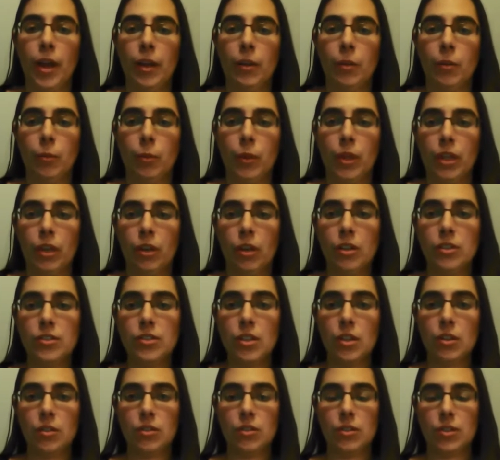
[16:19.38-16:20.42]
We can
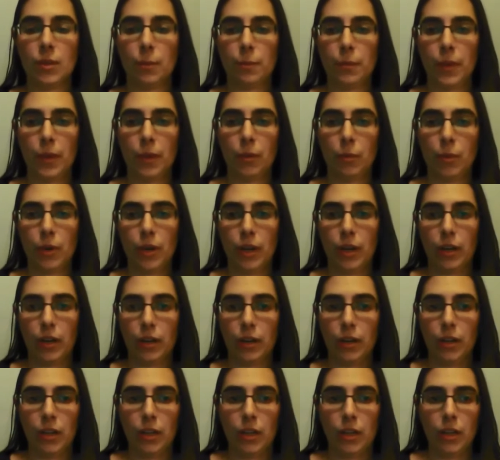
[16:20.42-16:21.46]
also do something
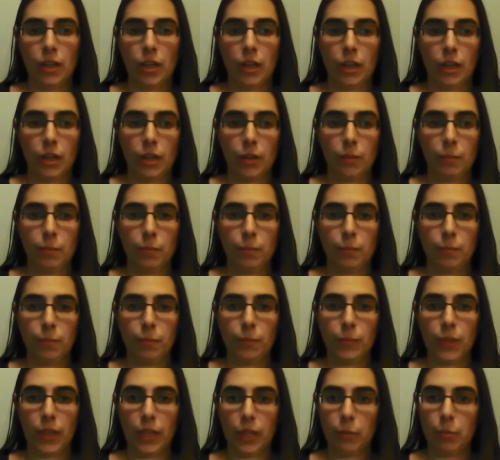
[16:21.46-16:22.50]
where
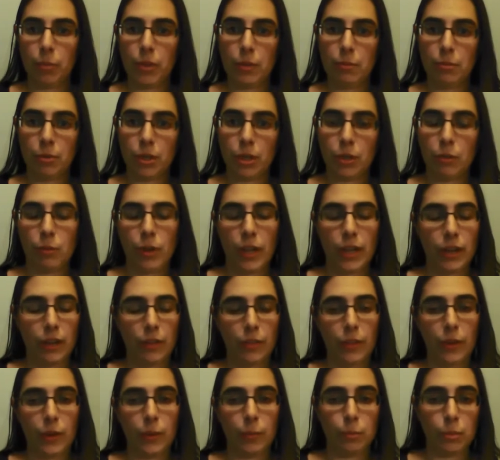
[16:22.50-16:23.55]
like people can write on
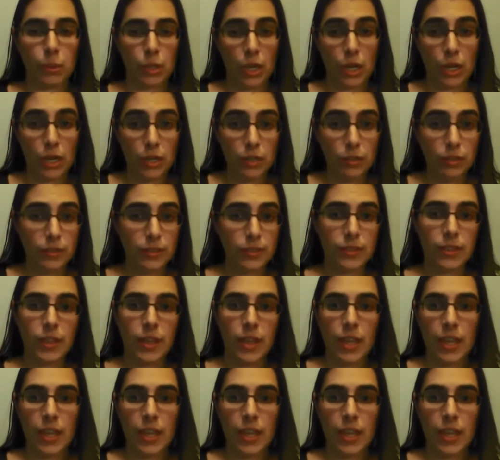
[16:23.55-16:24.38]
their blogs